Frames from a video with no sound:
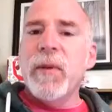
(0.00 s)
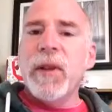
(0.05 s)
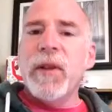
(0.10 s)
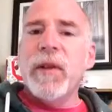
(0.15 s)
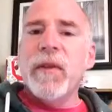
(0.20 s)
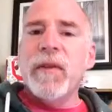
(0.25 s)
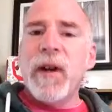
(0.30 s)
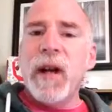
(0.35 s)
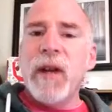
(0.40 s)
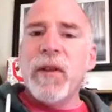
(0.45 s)
what
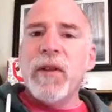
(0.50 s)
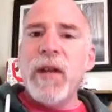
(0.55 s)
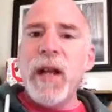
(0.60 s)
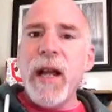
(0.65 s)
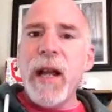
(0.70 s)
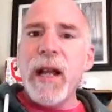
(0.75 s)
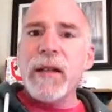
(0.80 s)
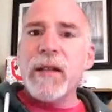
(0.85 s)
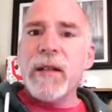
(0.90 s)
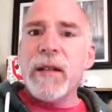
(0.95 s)
the father
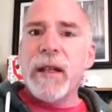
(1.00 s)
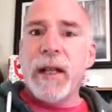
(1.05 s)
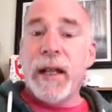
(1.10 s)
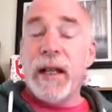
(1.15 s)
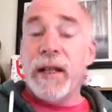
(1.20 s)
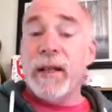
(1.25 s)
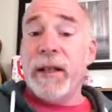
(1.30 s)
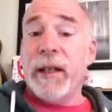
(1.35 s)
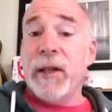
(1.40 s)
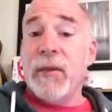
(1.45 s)
asked? And
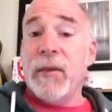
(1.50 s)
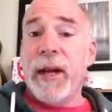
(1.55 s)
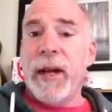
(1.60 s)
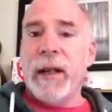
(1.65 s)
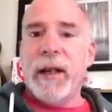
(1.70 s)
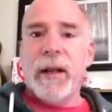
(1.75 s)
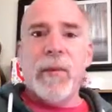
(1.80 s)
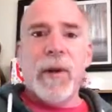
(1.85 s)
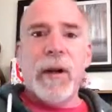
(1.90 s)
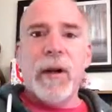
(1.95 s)
they said
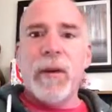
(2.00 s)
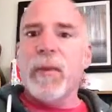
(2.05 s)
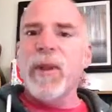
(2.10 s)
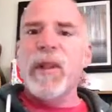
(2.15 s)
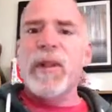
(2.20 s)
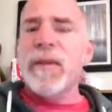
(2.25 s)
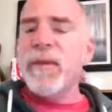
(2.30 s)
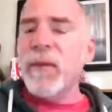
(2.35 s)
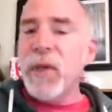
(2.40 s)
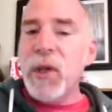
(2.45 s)
rightly, well, it
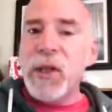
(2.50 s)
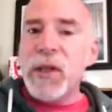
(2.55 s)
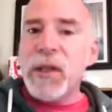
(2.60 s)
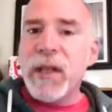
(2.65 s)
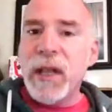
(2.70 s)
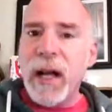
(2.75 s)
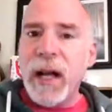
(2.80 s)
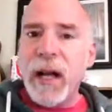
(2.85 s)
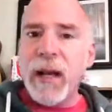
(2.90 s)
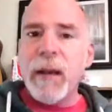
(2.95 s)
was the
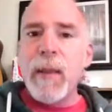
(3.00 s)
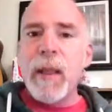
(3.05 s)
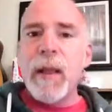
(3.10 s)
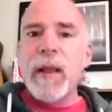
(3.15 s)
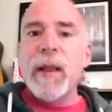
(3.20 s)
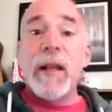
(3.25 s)
first guy.